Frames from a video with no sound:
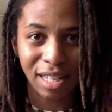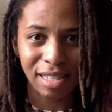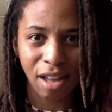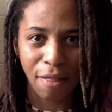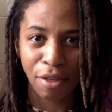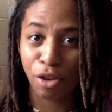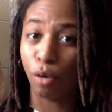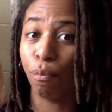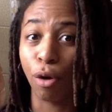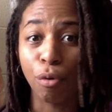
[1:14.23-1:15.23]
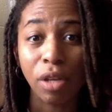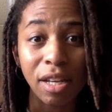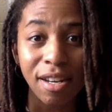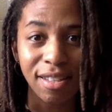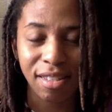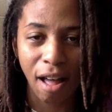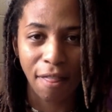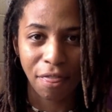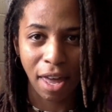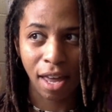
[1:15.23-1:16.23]
It's not that you're broken. It's
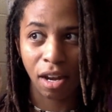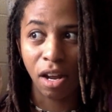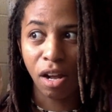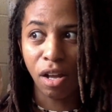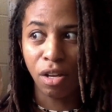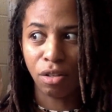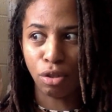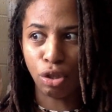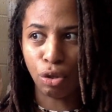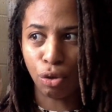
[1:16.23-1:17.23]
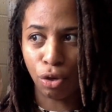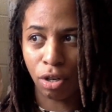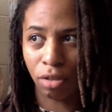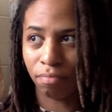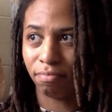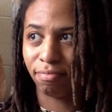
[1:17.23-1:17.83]
not that your